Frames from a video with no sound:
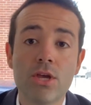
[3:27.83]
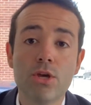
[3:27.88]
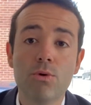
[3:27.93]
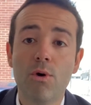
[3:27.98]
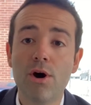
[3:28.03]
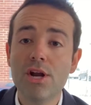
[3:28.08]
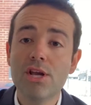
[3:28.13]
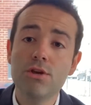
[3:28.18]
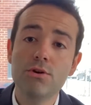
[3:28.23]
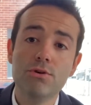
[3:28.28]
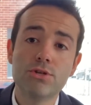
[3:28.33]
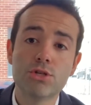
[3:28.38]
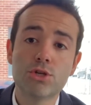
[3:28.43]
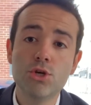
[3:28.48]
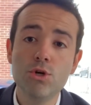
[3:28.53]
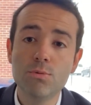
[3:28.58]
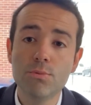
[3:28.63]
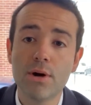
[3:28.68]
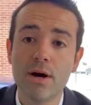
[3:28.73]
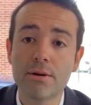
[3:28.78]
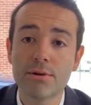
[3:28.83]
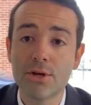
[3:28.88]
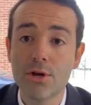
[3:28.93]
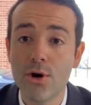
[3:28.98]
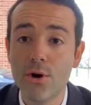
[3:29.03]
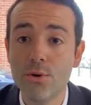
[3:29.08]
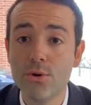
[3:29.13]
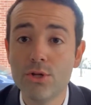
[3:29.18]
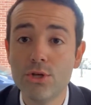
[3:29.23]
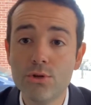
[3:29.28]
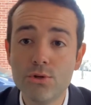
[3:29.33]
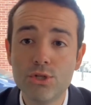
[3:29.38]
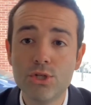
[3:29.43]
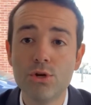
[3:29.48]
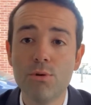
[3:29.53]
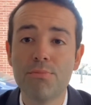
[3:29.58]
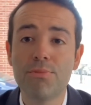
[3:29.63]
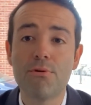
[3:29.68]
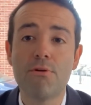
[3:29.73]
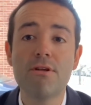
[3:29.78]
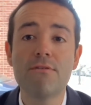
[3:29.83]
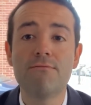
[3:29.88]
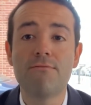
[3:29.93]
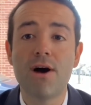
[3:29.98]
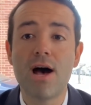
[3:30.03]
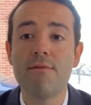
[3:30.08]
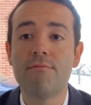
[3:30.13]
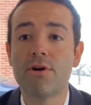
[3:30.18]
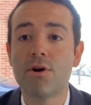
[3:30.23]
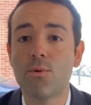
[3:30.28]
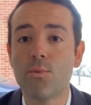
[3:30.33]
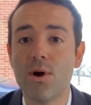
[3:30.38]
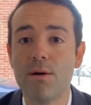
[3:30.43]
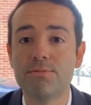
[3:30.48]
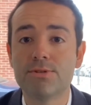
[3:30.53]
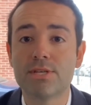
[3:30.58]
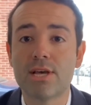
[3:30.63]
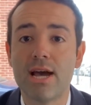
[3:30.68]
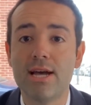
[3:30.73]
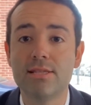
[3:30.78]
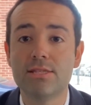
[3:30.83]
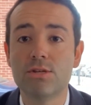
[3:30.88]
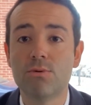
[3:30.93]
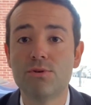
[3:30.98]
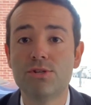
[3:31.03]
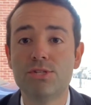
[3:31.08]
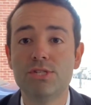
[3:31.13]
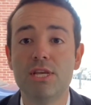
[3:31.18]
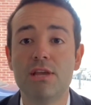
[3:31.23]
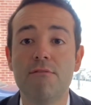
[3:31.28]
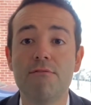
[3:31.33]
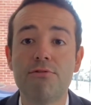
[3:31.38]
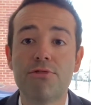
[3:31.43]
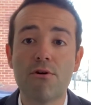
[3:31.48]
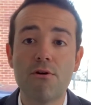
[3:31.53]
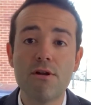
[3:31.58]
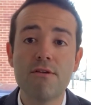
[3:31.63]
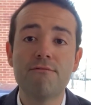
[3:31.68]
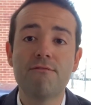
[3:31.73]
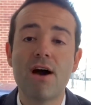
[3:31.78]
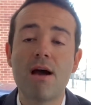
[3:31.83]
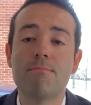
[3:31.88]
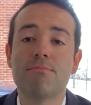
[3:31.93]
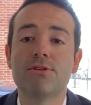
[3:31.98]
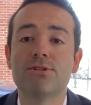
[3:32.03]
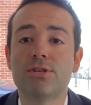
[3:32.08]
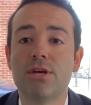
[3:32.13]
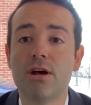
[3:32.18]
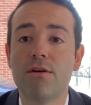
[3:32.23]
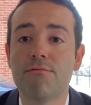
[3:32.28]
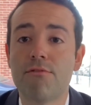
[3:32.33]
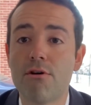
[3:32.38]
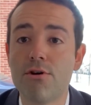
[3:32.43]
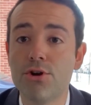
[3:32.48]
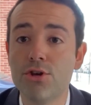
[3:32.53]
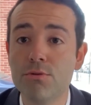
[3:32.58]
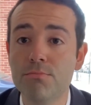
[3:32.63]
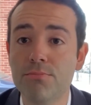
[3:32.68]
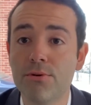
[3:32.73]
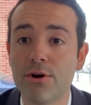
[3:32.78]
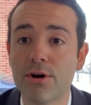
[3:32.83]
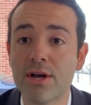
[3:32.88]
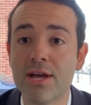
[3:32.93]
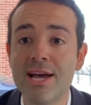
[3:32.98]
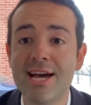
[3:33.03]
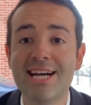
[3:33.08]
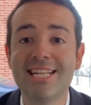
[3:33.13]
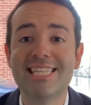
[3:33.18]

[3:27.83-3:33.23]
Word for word: You want to use coupon code YouTube35 on our website to receive 35% off our new book